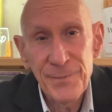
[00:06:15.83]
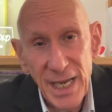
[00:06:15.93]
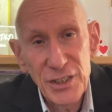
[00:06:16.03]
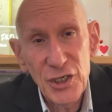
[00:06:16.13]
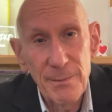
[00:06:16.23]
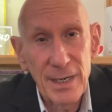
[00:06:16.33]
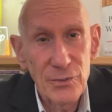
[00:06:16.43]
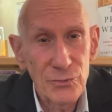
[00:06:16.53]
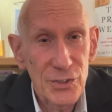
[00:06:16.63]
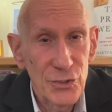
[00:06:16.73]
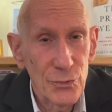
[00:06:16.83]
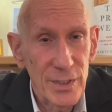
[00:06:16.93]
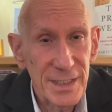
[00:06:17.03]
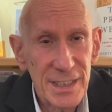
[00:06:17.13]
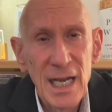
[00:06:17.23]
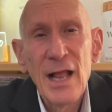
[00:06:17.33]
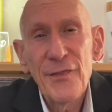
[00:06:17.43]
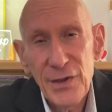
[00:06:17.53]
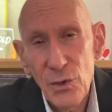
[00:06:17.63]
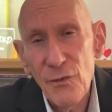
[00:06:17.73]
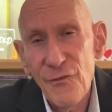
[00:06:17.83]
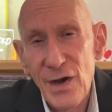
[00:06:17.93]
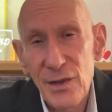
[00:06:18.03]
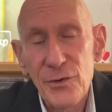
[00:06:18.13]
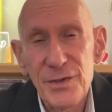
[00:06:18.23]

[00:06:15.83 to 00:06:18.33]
HMOs do this. They all follow